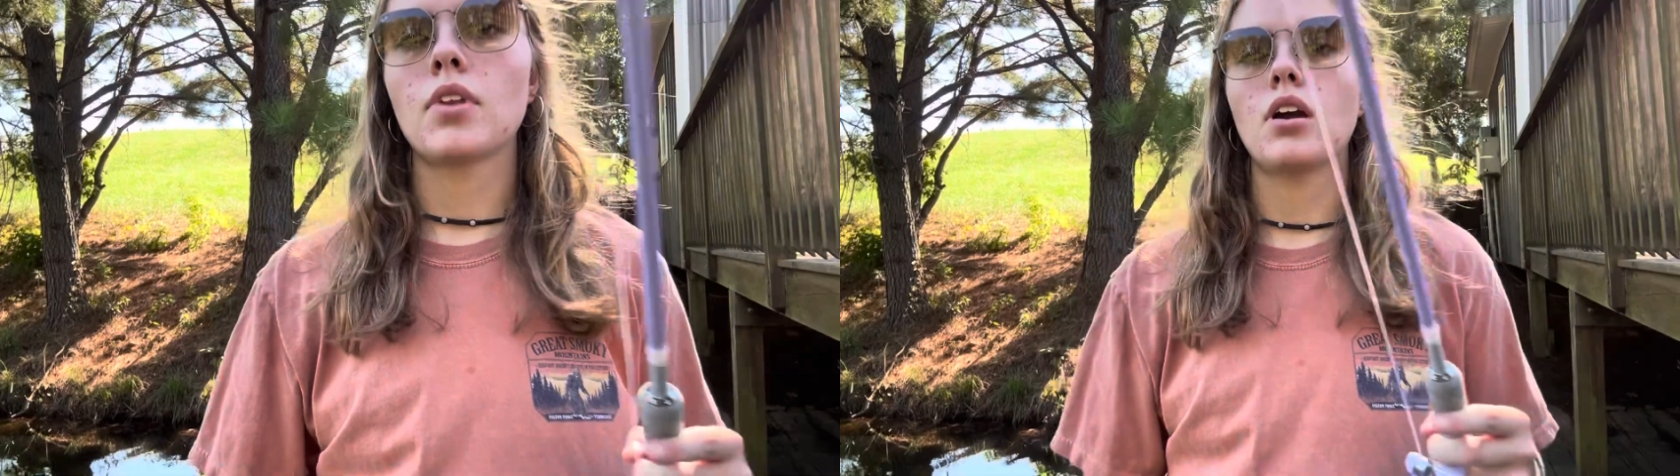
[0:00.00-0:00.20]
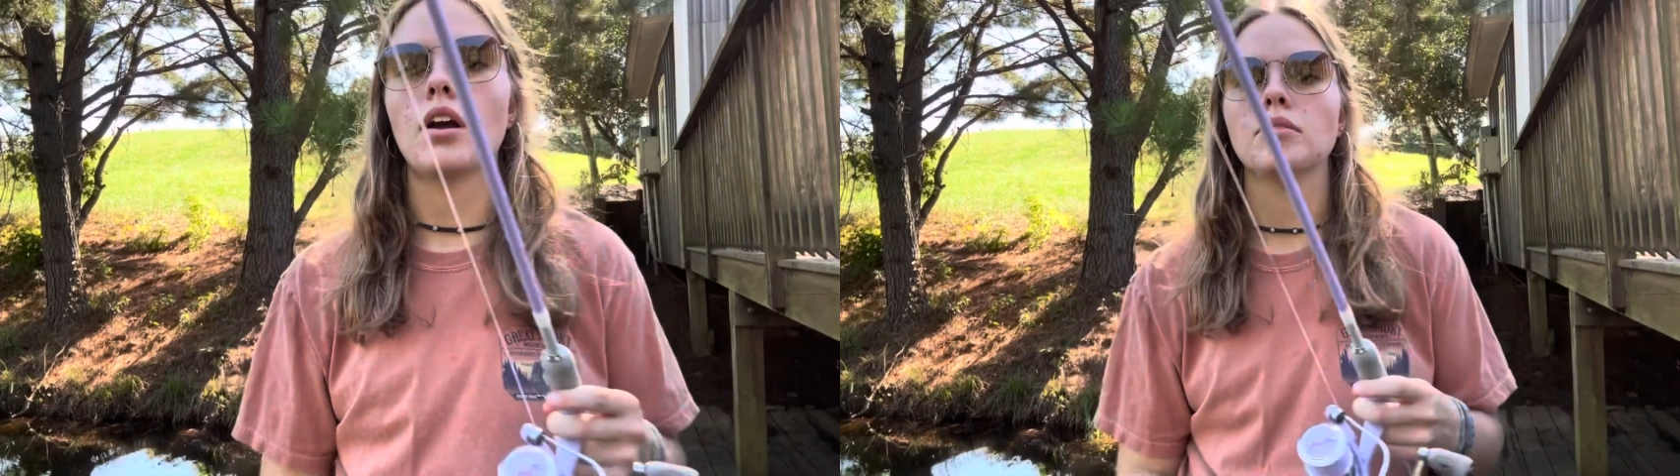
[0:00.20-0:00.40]

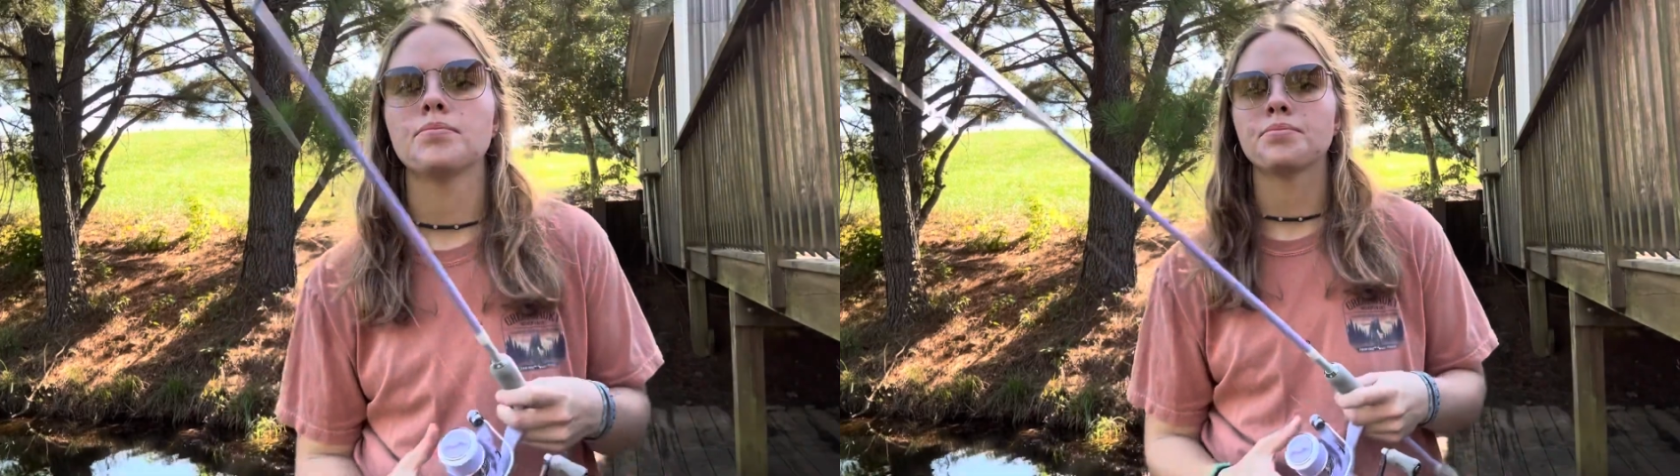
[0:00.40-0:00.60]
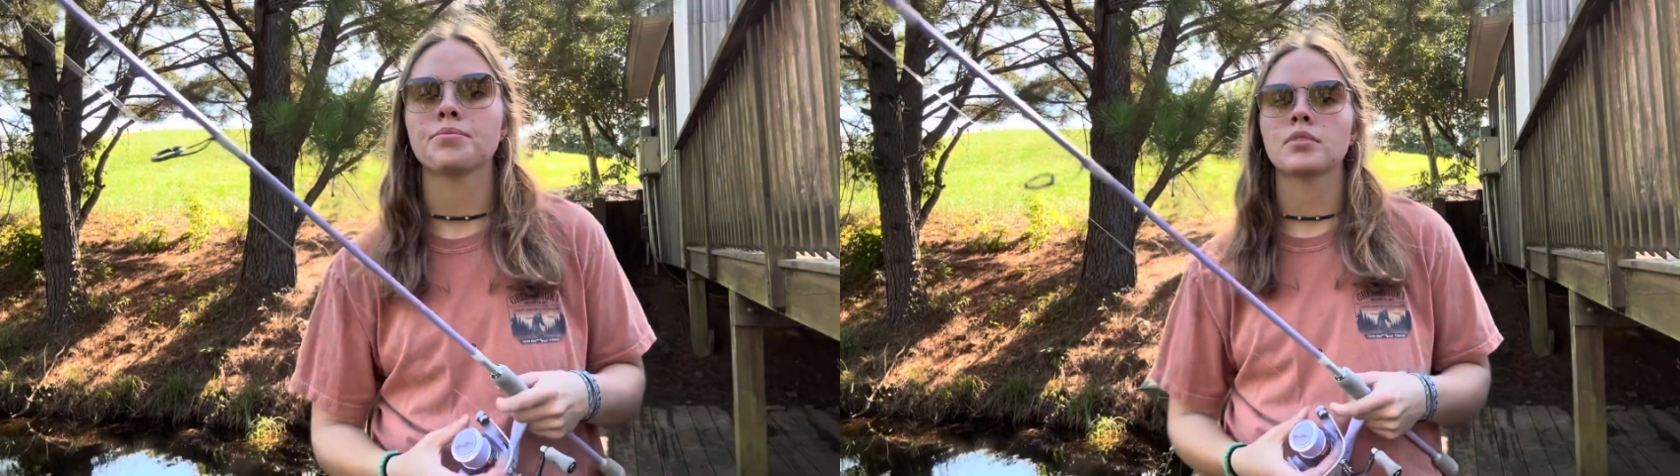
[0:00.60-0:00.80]
All right,
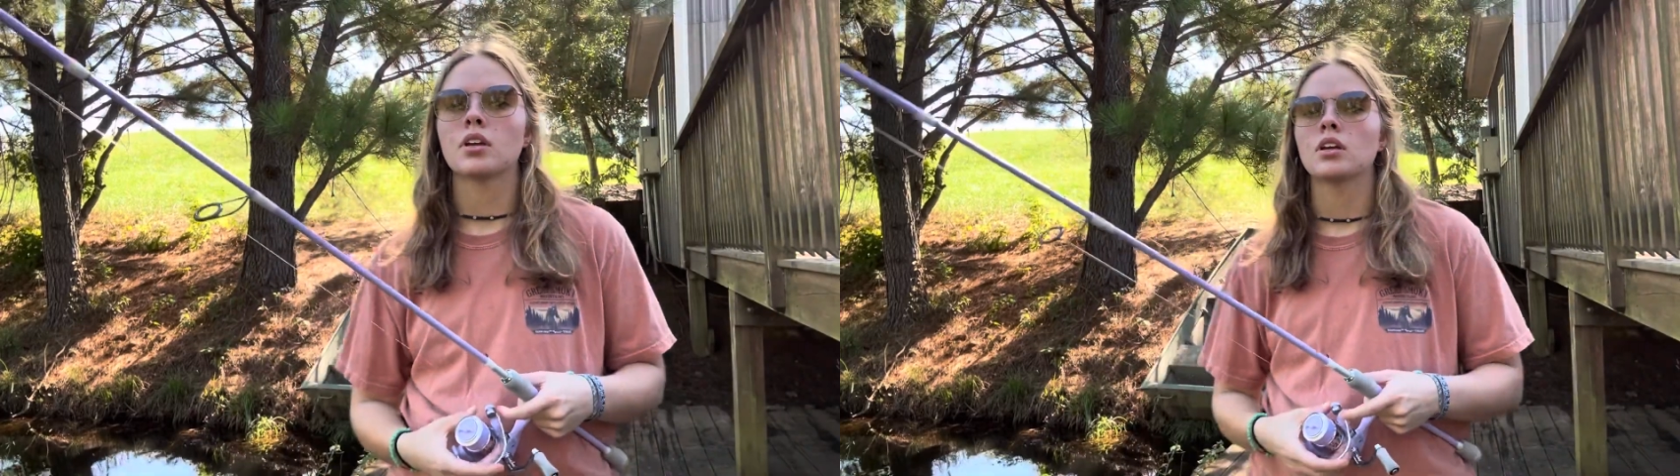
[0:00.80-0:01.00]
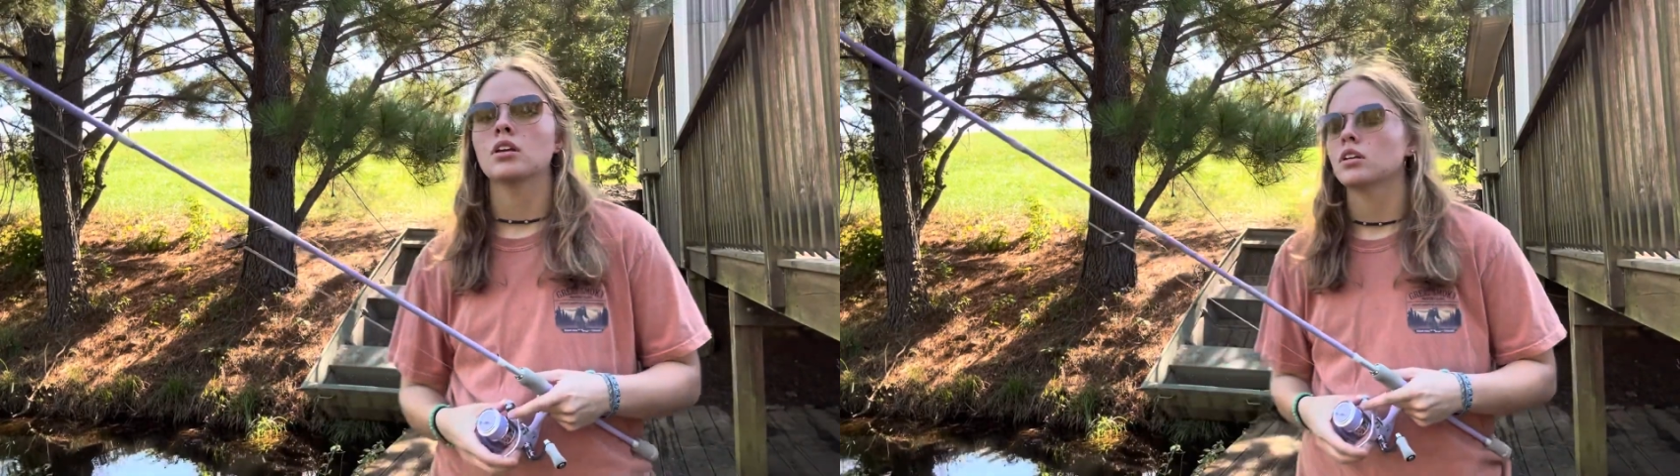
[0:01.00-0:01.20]

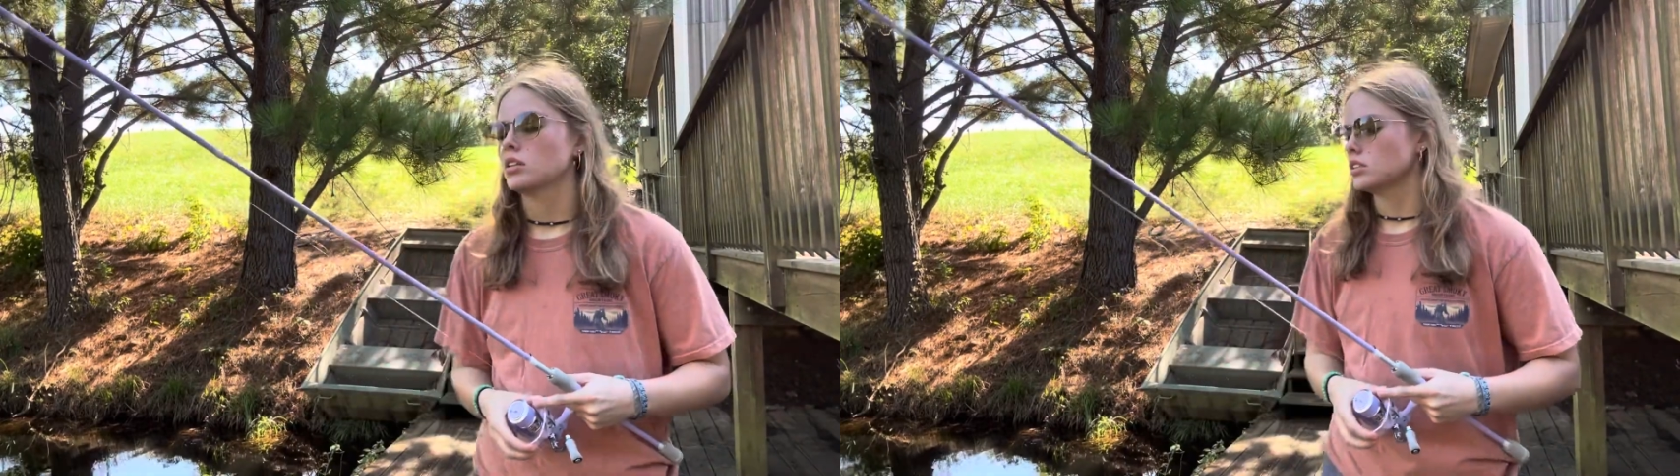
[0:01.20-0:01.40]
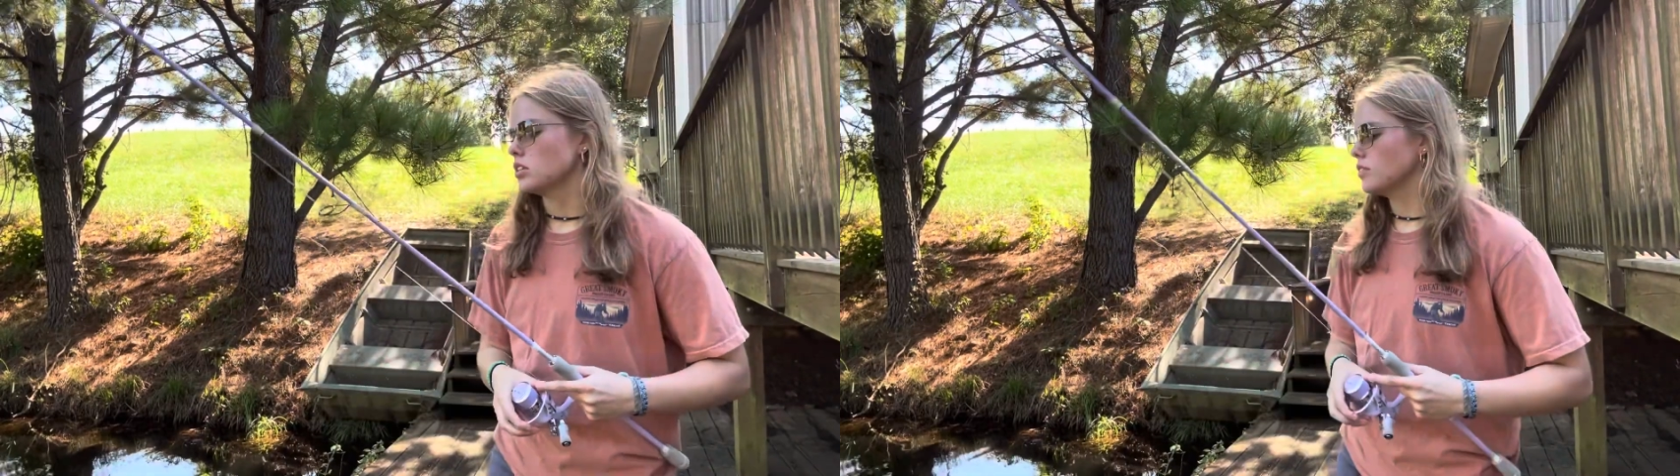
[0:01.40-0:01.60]

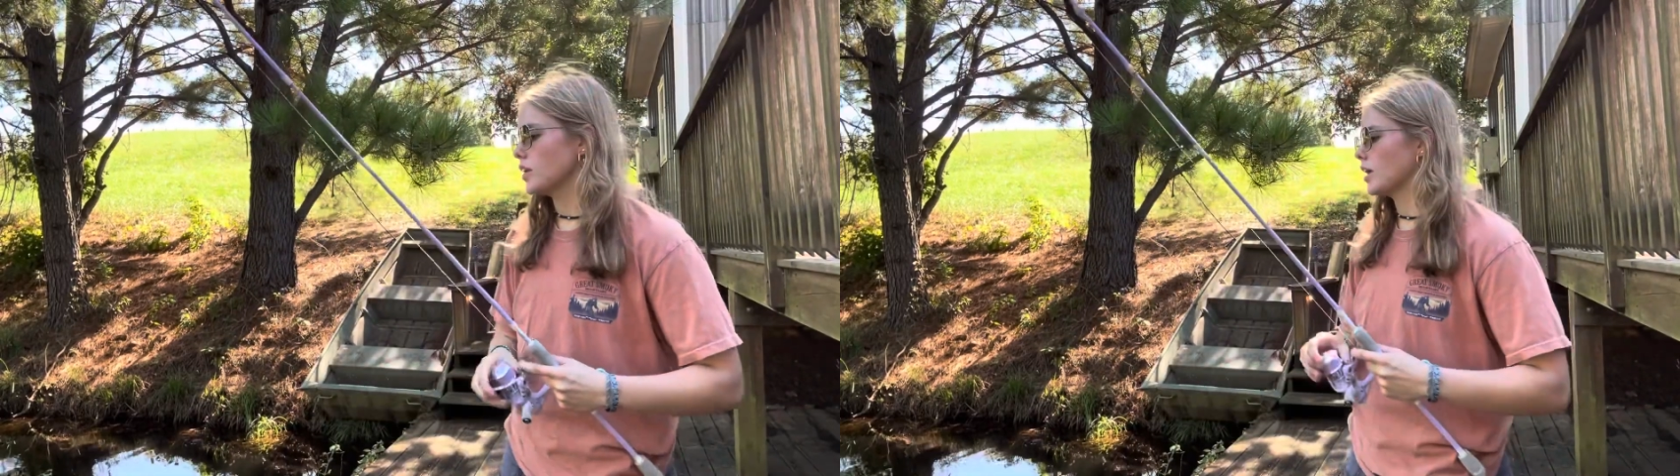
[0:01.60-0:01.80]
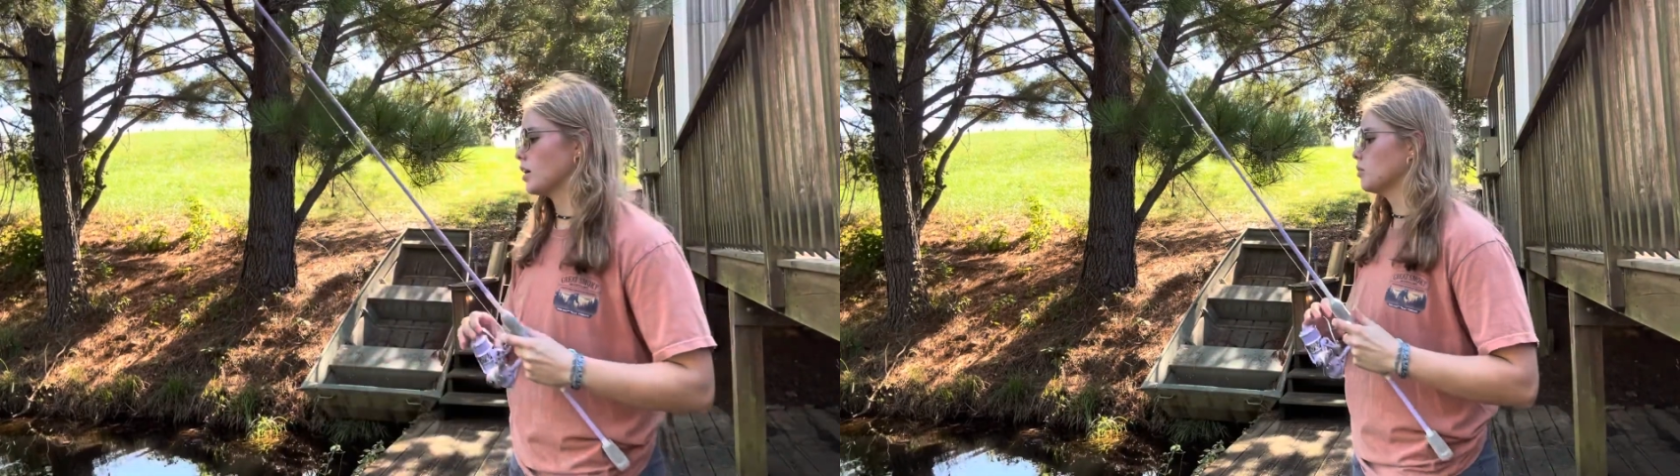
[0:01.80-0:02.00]
See if
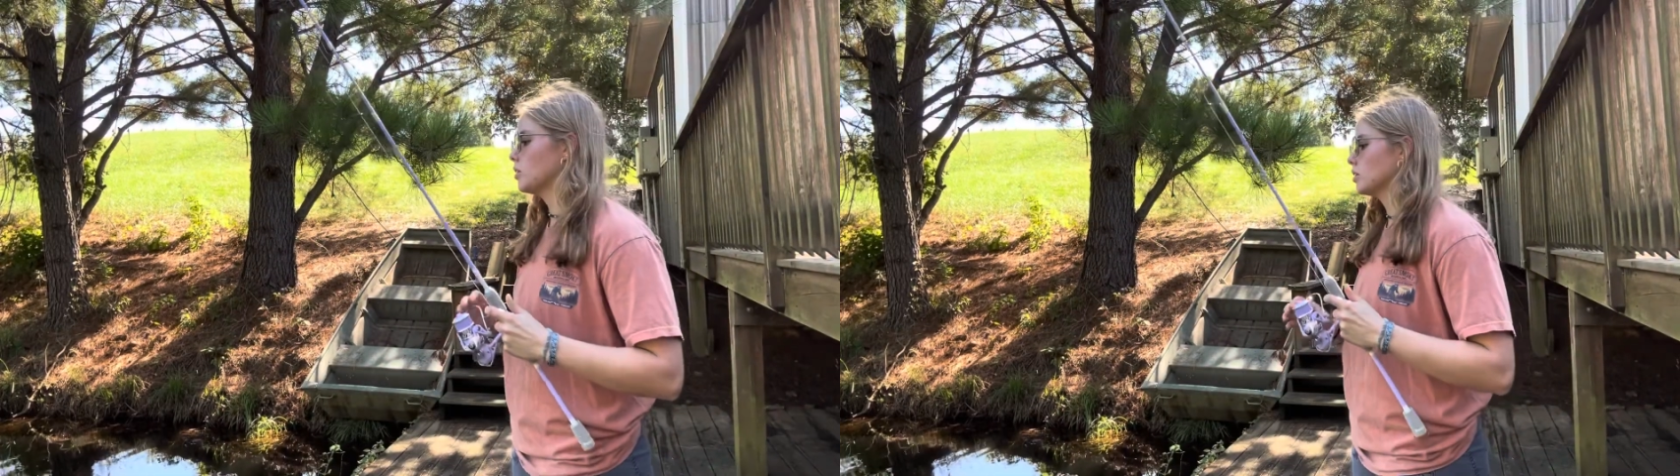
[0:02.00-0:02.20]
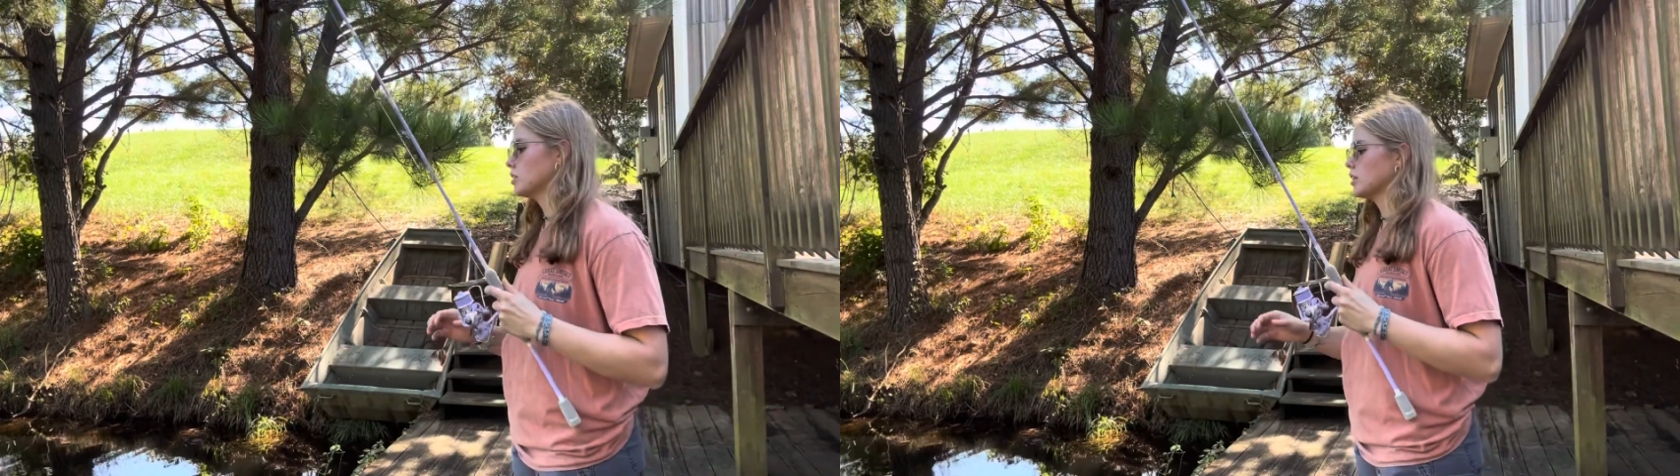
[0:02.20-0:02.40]
we can't get one
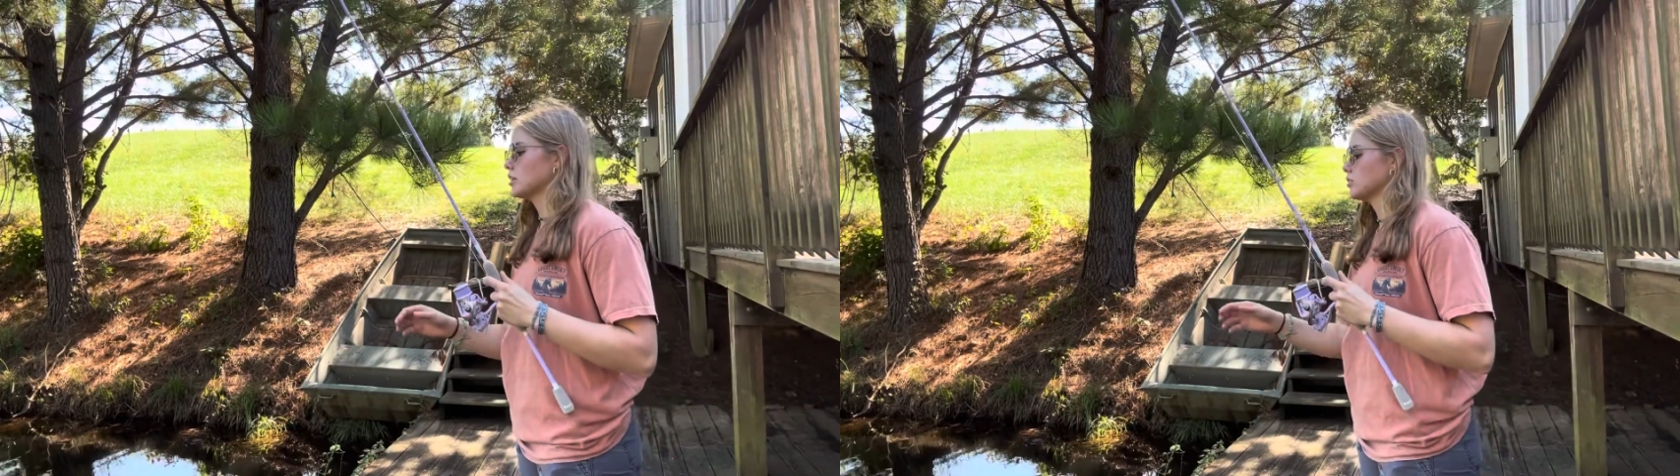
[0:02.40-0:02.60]
on this Texas